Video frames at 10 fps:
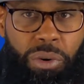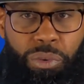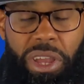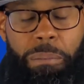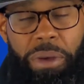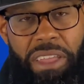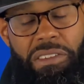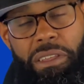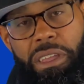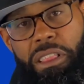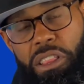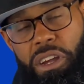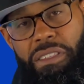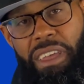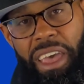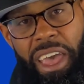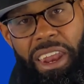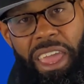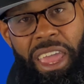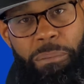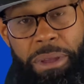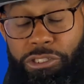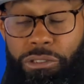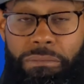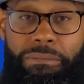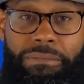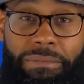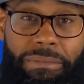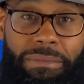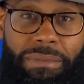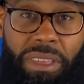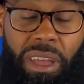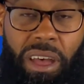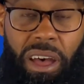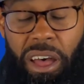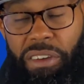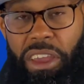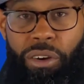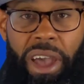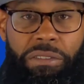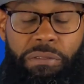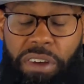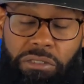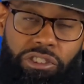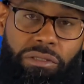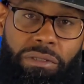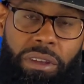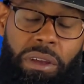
We basically looked at a picture of a graphed function